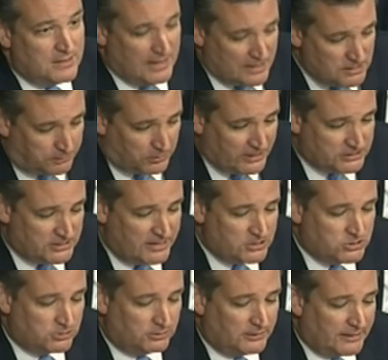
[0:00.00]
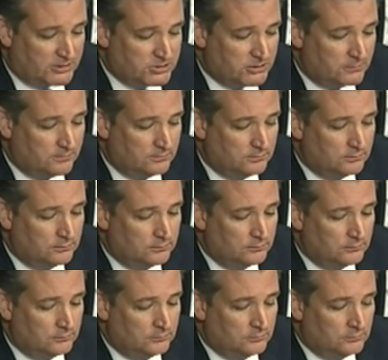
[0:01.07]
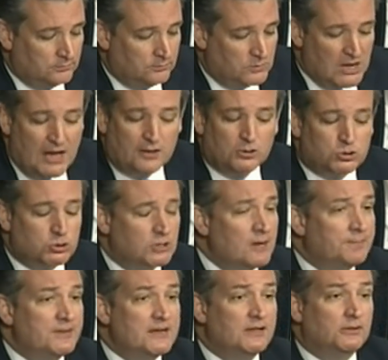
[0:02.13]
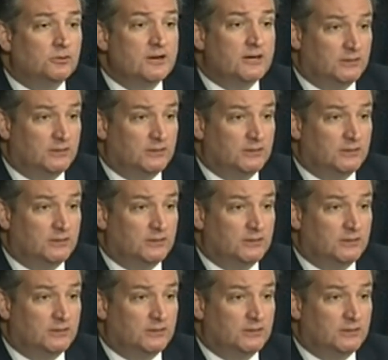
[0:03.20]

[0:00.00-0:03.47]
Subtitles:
in the presidential election. Donald Trump and Hillary